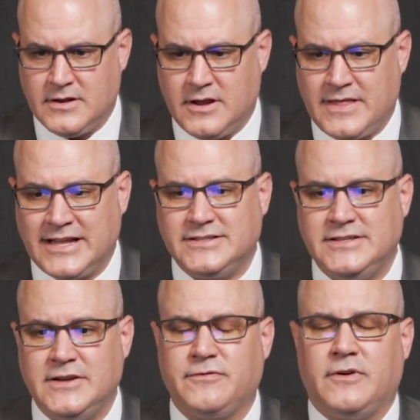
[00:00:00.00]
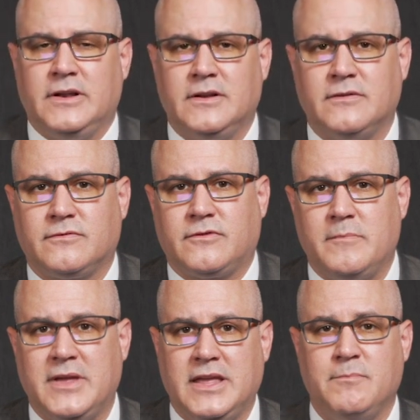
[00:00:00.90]
Now that's different
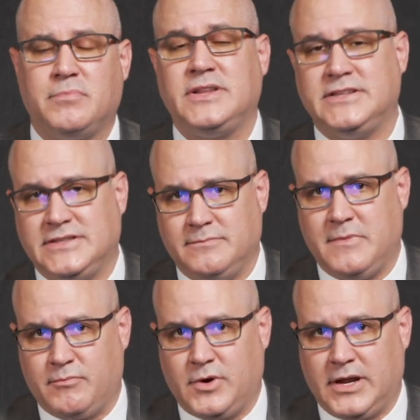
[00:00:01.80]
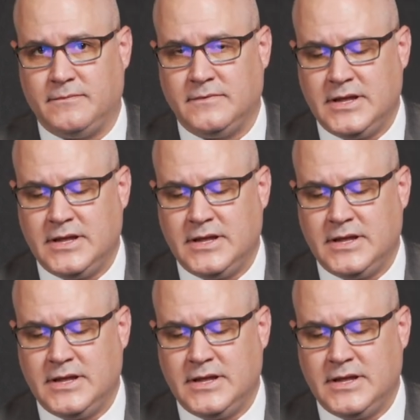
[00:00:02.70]
from implicit memory.